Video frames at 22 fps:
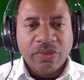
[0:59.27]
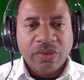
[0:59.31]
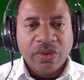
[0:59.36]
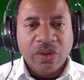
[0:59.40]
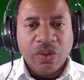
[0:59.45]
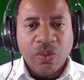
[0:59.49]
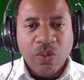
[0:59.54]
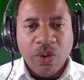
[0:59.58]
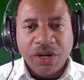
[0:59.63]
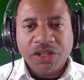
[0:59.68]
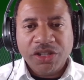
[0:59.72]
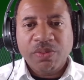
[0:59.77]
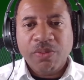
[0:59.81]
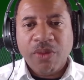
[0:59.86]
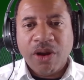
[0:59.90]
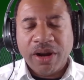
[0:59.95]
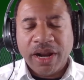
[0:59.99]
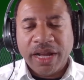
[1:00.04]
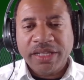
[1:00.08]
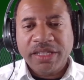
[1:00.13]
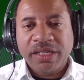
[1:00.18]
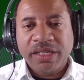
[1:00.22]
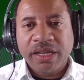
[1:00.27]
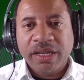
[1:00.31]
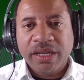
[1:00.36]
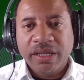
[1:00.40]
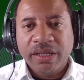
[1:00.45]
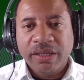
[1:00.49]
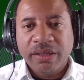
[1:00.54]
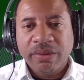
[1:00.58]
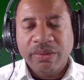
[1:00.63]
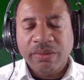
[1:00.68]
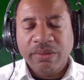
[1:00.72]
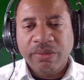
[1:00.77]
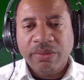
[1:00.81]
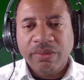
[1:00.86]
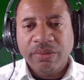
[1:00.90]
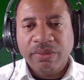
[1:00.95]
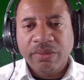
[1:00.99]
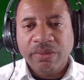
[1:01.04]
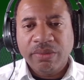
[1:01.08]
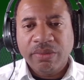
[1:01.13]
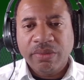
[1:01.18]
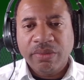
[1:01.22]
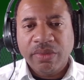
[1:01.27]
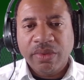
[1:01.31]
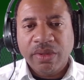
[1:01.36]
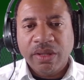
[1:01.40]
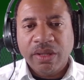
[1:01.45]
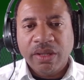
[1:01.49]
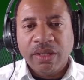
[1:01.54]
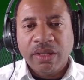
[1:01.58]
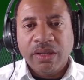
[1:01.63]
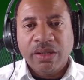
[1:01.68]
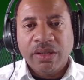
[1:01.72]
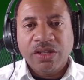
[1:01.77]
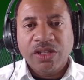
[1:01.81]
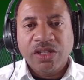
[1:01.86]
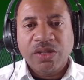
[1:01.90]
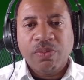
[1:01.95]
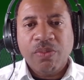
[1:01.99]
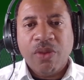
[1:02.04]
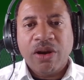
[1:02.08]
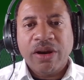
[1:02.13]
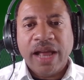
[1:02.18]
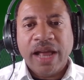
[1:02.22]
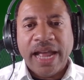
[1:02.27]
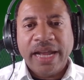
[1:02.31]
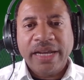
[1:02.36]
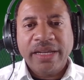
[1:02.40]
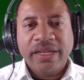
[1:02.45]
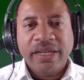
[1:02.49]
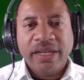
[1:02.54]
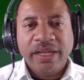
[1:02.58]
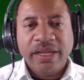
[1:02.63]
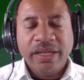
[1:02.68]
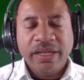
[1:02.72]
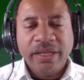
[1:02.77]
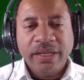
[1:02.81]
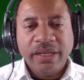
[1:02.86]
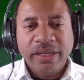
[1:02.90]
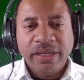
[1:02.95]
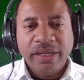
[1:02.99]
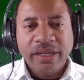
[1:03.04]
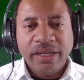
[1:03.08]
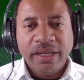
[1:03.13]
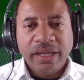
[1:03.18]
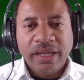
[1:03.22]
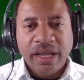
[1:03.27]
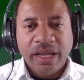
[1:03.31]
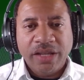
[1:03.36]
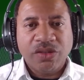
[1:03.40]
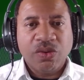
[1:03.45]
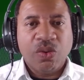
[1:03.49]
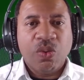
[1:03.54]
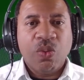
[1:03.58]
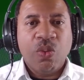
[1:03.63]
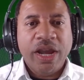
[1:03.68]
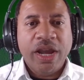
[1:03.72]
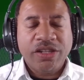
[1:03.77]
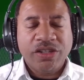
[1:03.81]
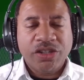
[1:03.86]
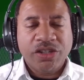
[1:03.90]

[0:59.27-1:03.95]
What is Smart IT? Smart IT is a way to